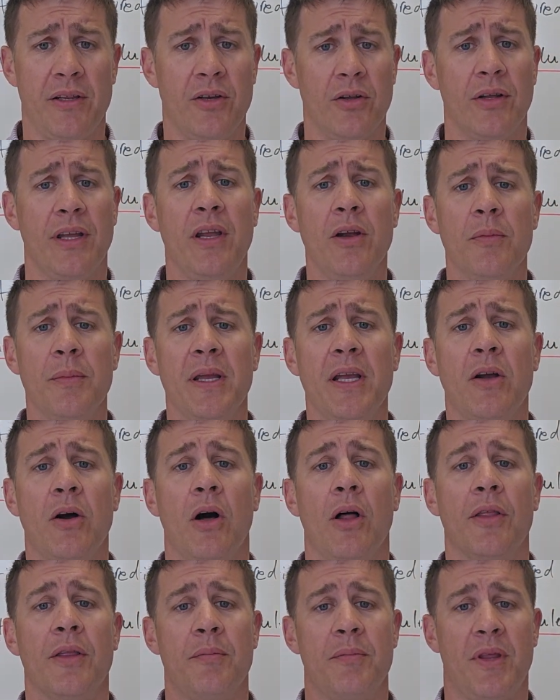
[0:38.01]
You'll hear me
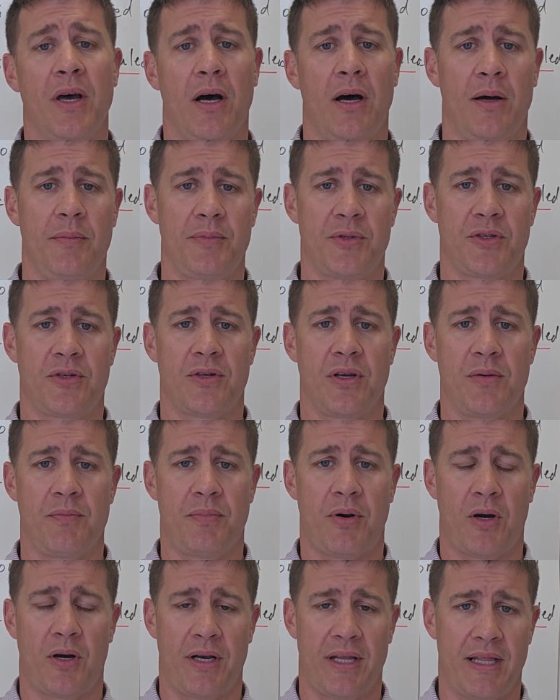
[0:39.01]
call them the upstream
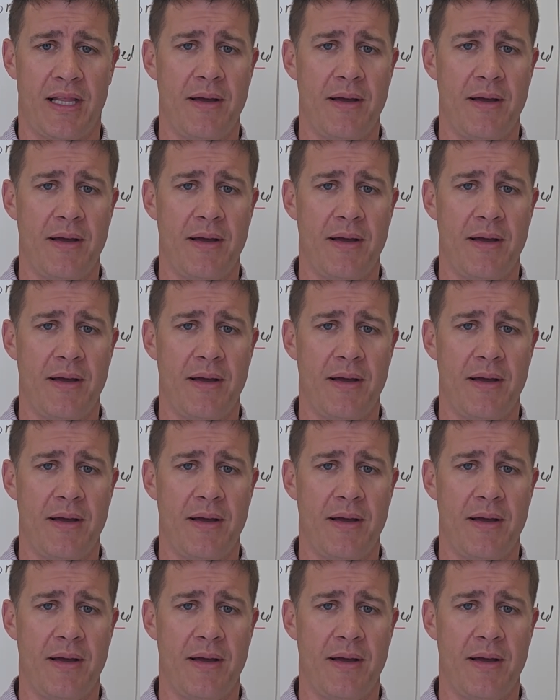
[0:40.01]
party.